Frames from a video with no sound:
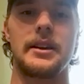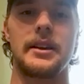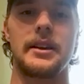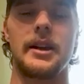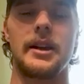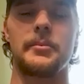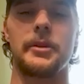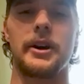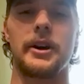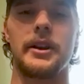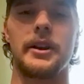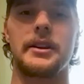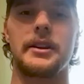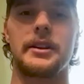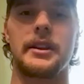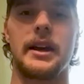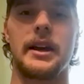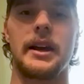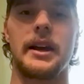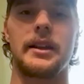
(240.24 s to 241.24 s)
kind of bought into
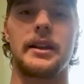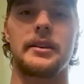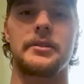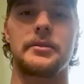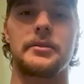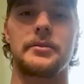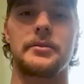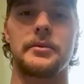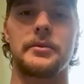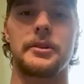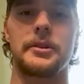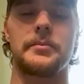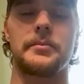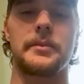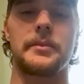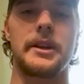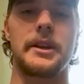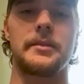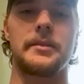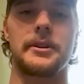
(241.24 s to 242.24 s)
that with
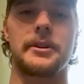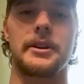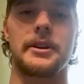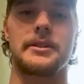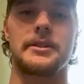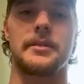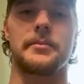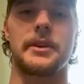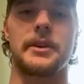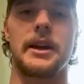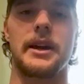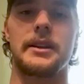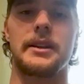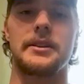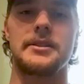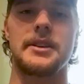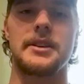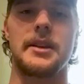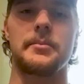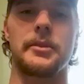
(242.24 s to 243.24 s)
me because I'm kind of in the
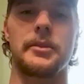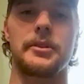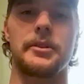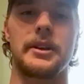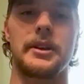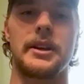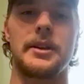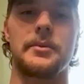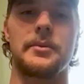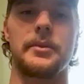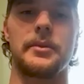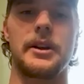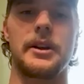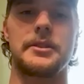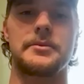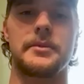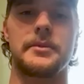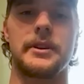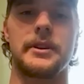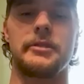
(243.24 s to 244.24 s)
same boat that he was
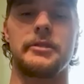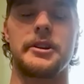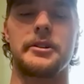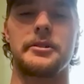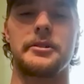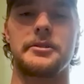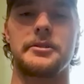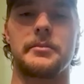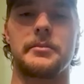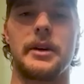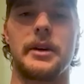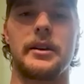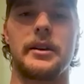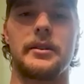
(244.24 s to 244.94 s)
whenever he was in my